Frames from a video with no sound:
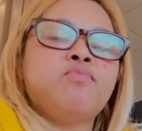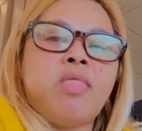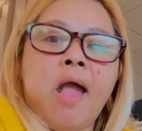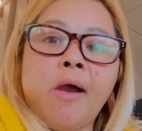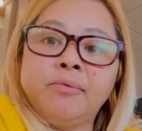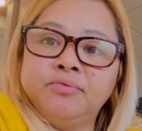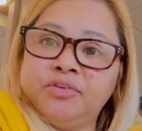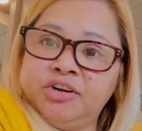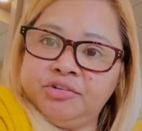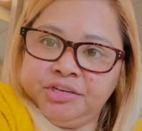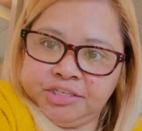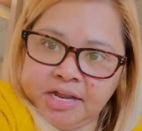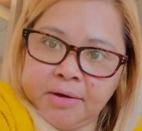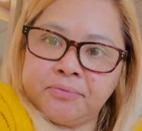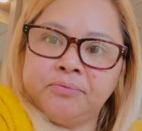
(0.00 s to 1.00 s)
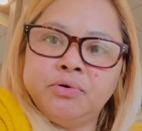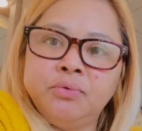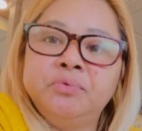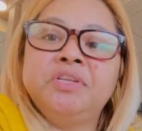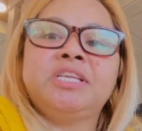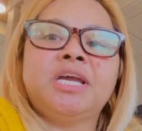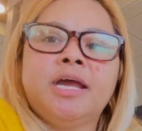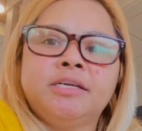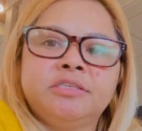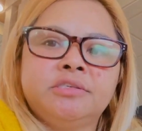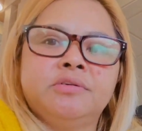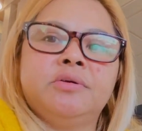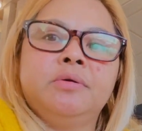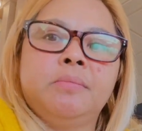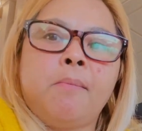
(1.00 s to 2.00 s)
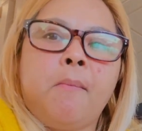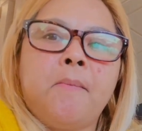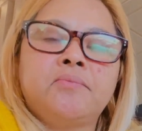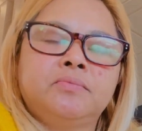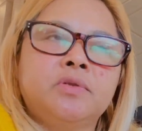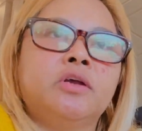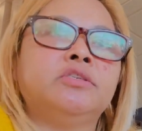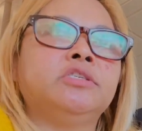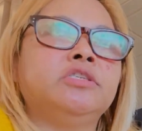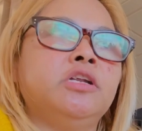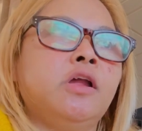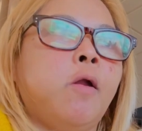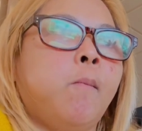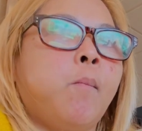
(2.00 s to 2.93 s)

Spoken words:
I'm very thankful with Kaiser, honestly.